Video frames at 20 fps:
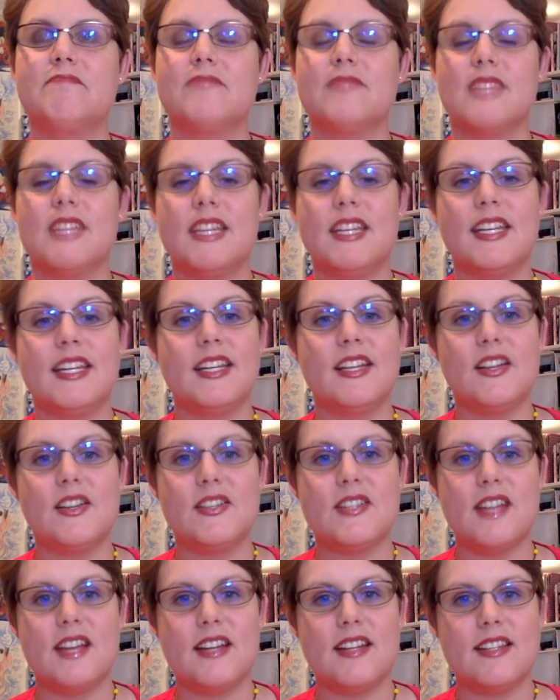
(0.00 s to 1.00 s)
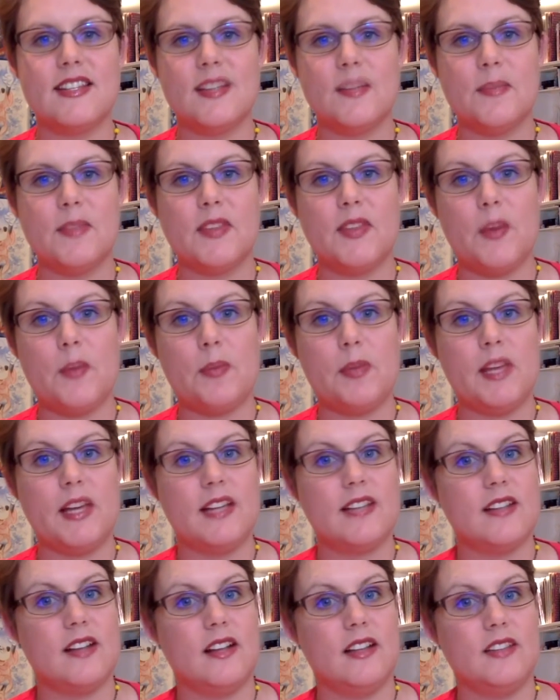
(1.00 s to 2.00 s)
Getting it all done is something that
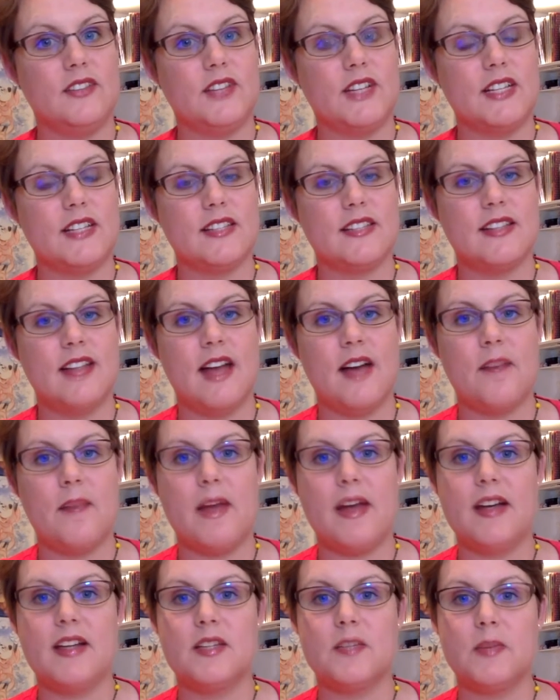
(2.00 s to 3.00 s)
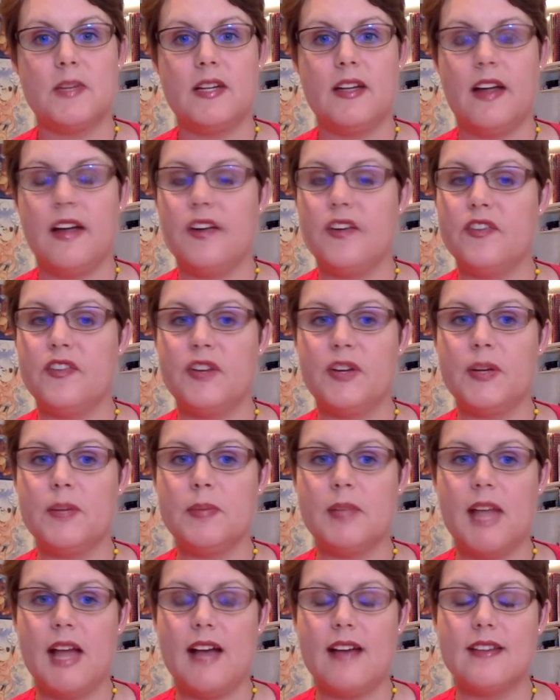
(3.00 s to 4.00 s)
plagues all of us. Now, my husband and I are very
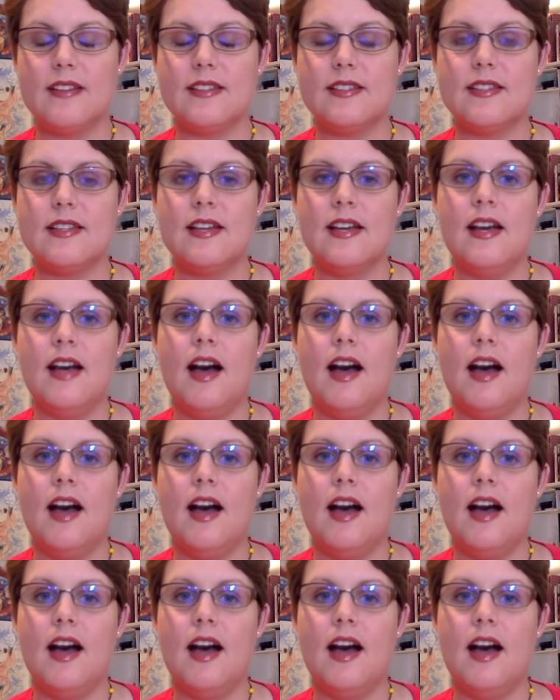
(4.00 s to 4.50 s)
blessed.